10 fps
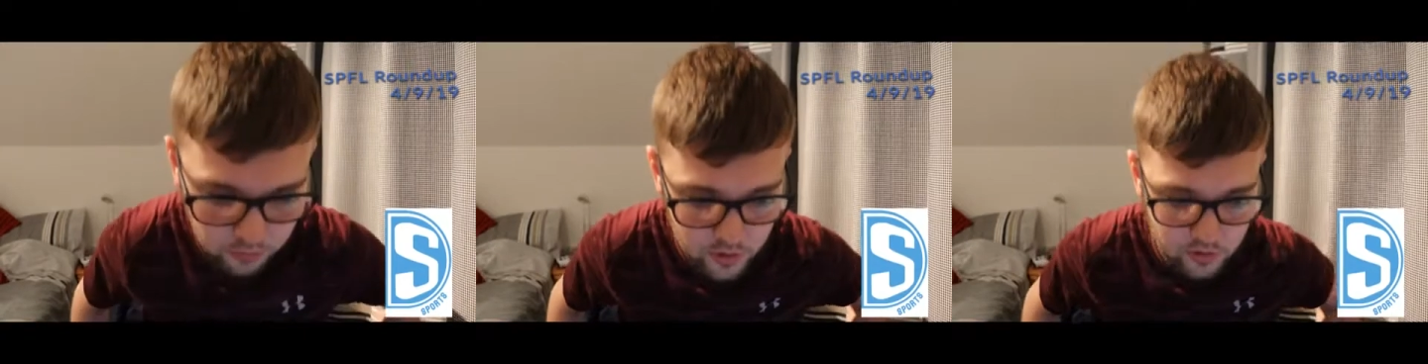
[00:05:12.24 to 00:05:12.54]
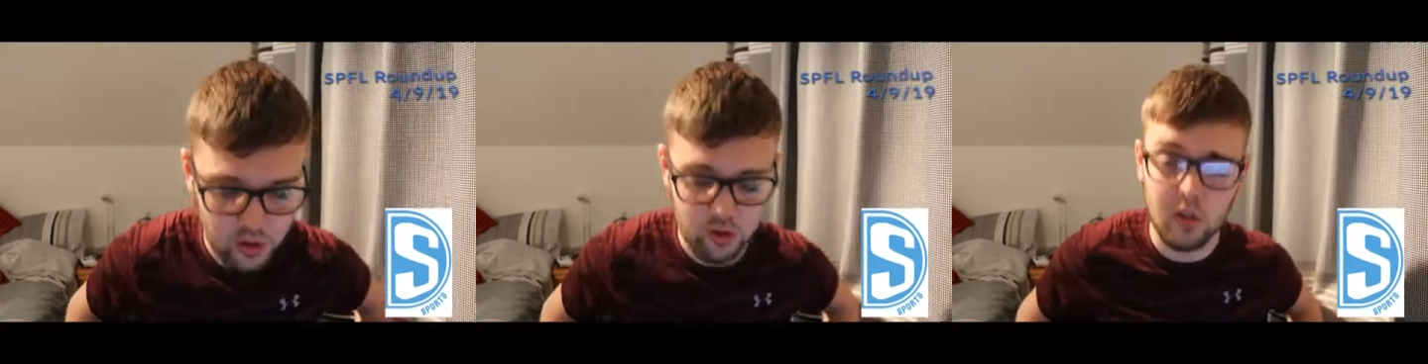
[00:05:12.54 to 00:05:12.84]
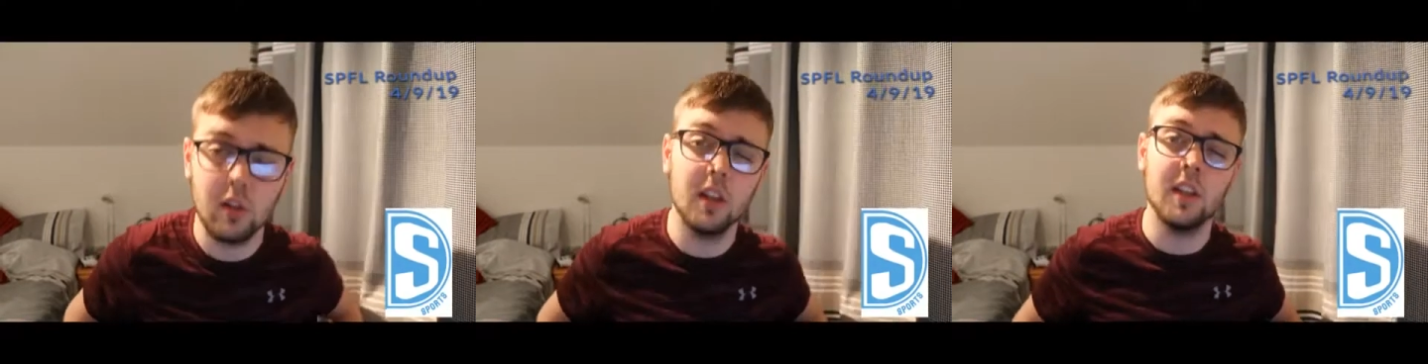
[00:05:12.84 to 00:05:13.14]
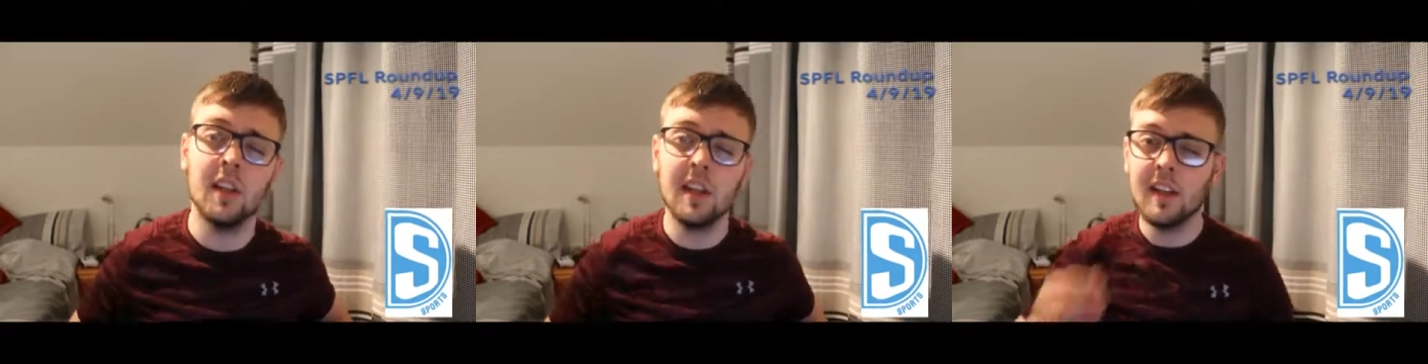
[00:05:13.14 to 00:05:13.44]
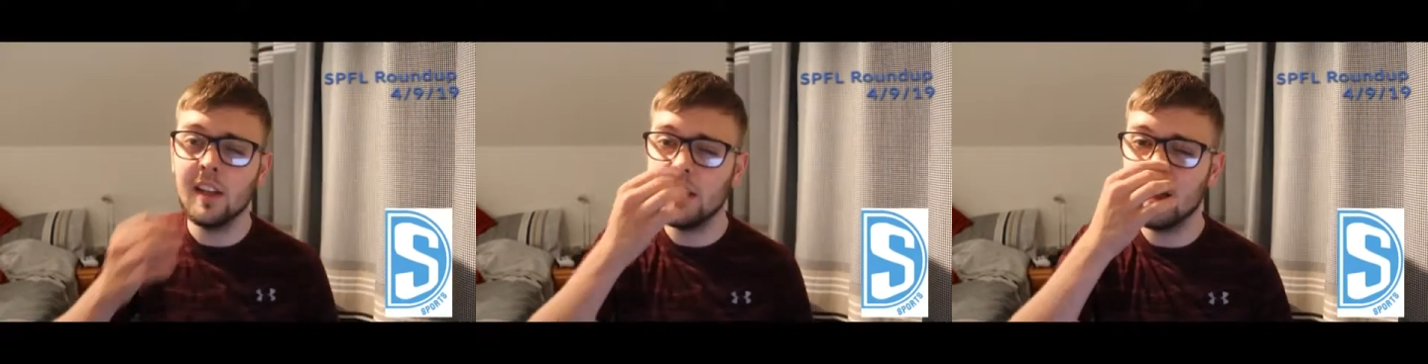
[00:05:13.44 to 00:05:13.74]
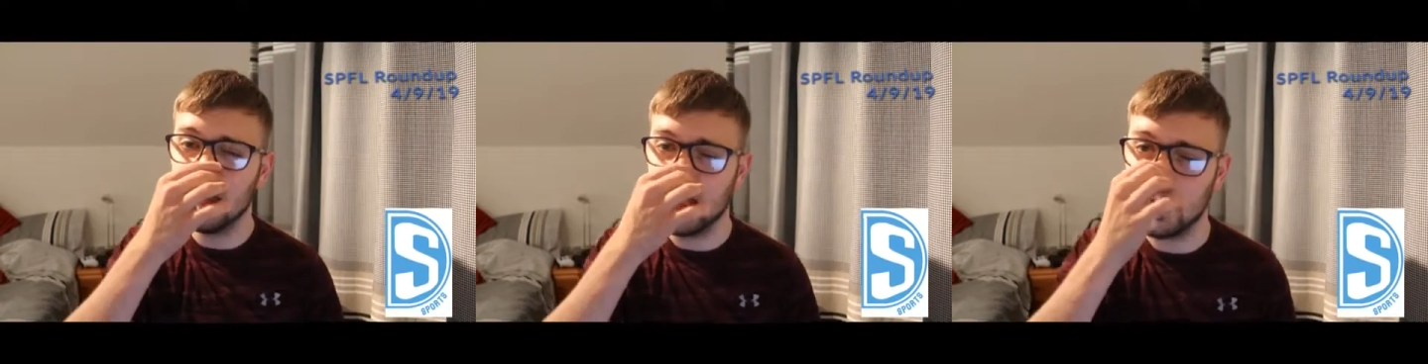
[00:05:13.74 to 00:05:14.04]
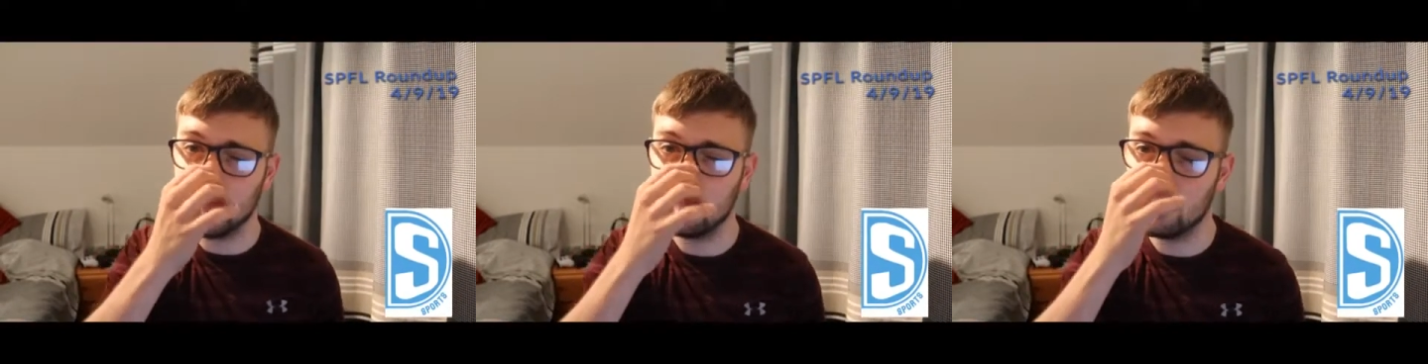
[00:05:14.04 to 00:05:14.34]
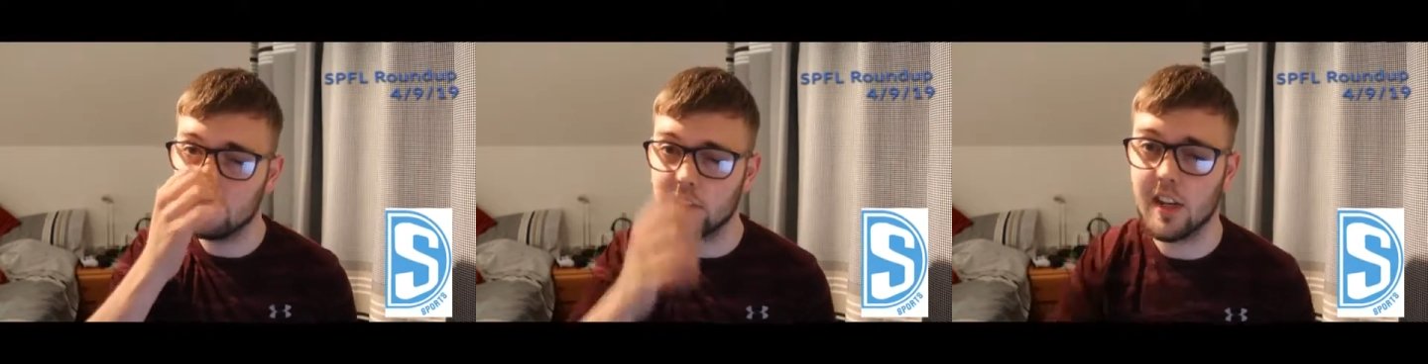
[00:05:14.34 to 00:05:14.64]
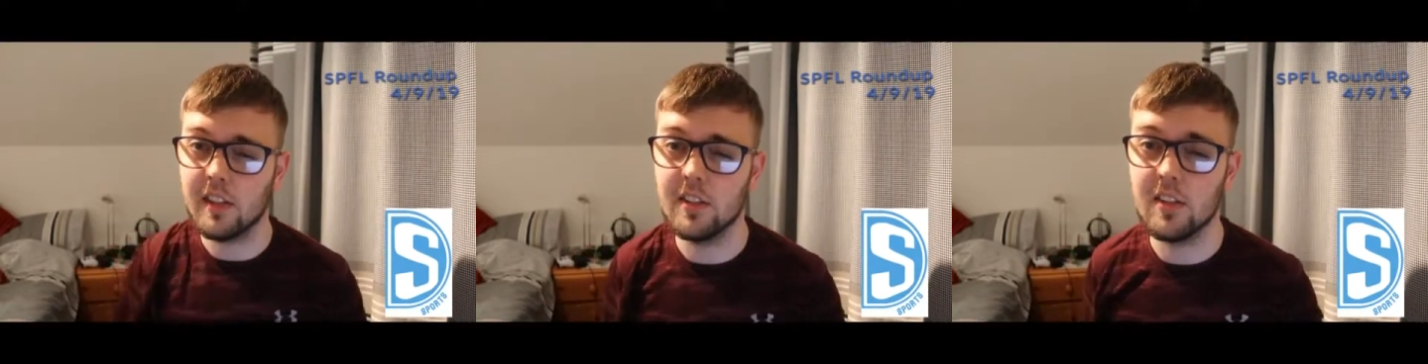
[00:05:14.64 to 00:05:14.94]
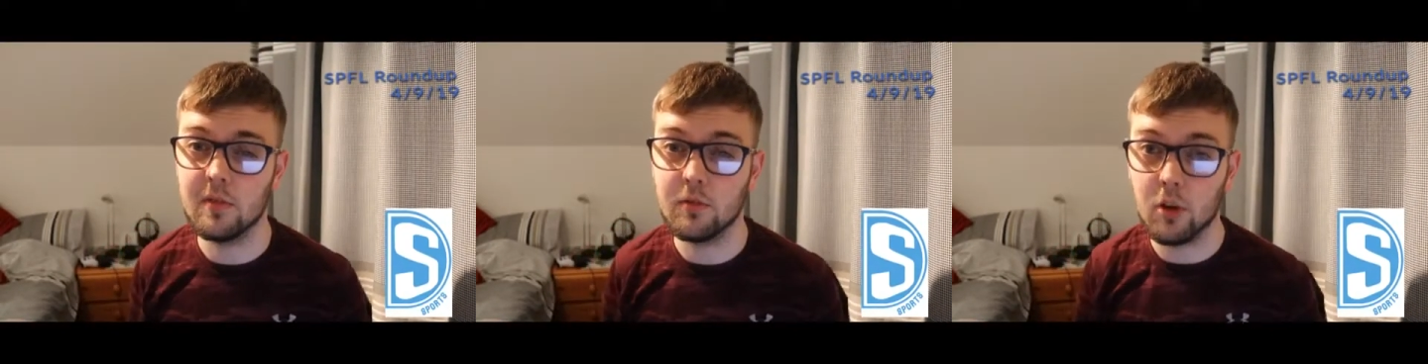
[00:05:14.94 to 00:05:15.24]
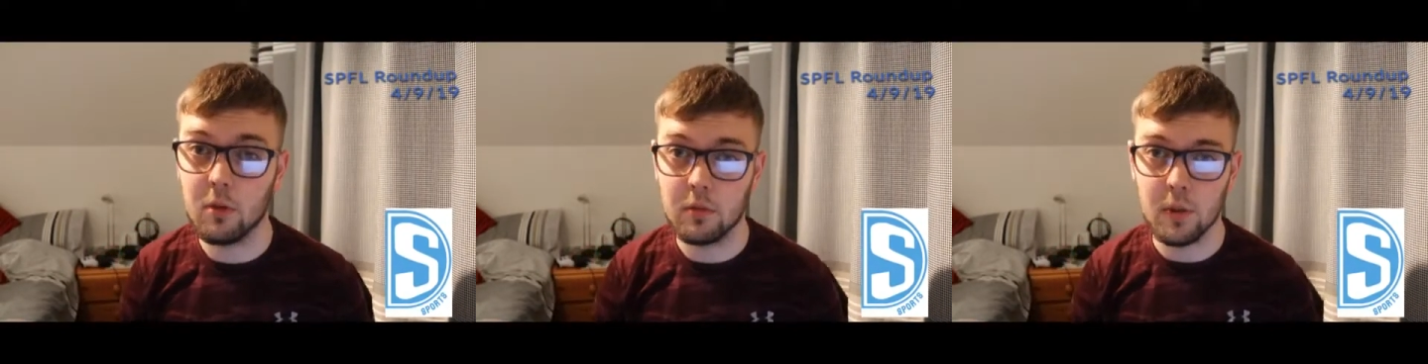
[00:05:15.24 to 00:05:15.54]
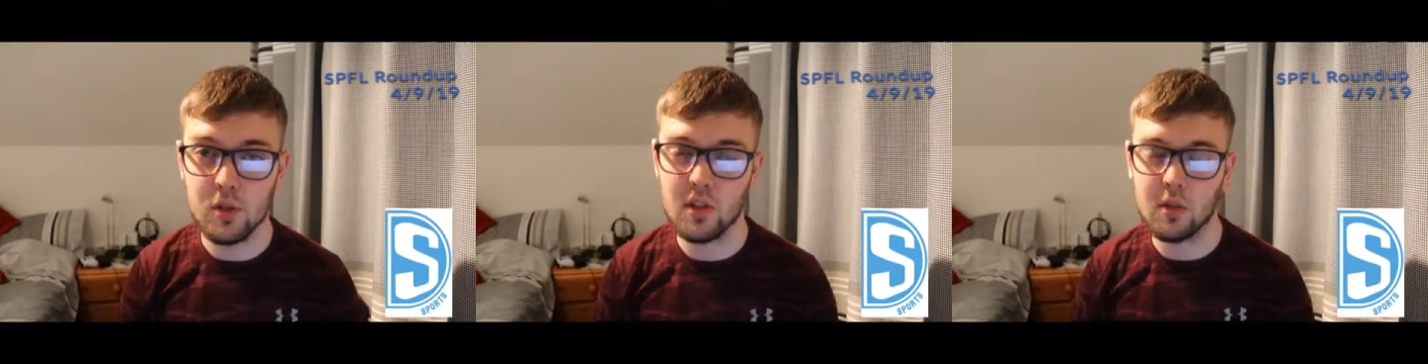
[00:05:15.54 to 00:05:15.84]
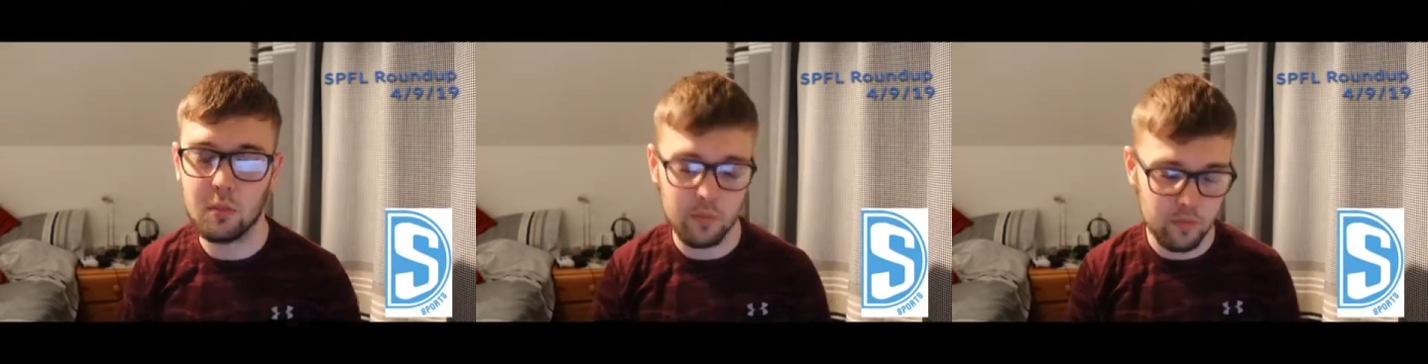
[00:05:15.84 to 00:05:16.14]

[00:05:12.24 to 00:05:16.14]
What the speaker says: really struggling for early season form, especially under